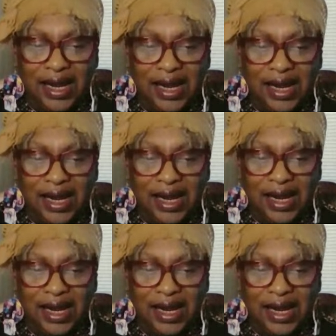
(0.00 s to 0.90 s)
that
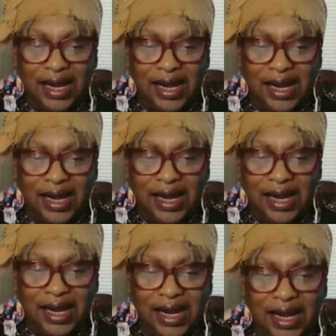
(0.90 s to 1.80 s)
though
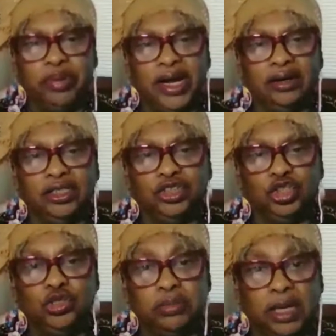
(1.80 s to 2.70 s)
we are barely
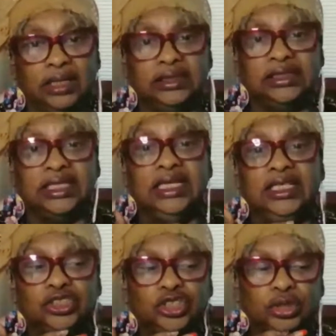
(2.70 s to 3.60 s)
2 months
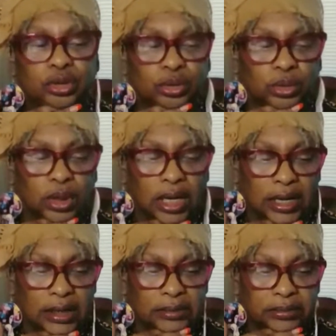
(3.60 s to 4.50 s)
into
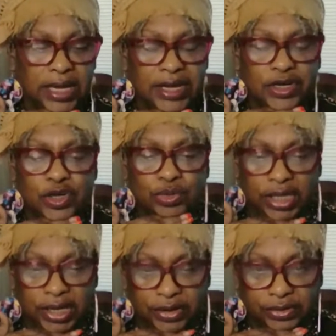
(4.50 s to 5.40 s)
a new
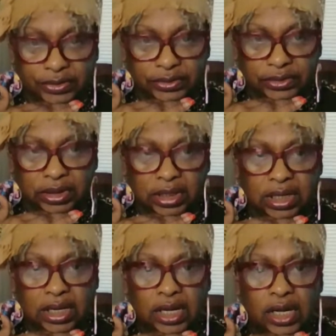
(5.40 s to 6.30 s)
year,
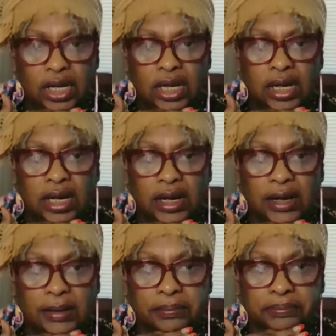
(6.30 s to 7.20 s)

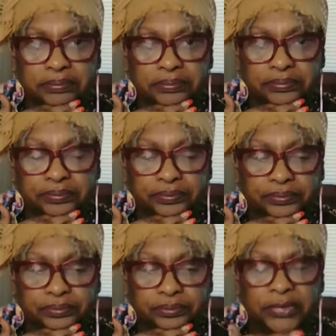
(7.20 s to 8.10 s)
um,
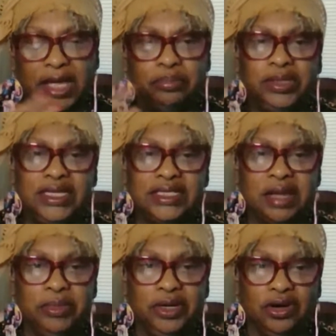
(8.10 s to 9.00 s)
and please
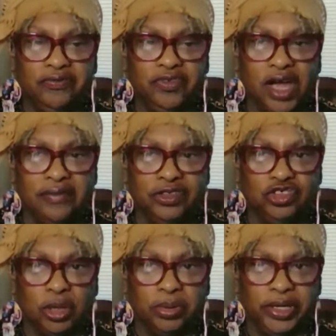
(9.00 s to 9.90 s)
let me know if you're having
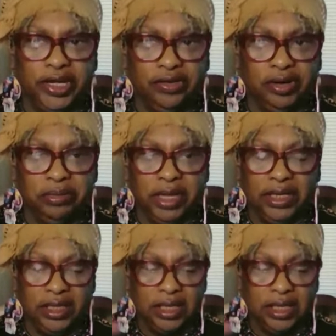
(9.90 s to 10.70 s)
trouble hearing me.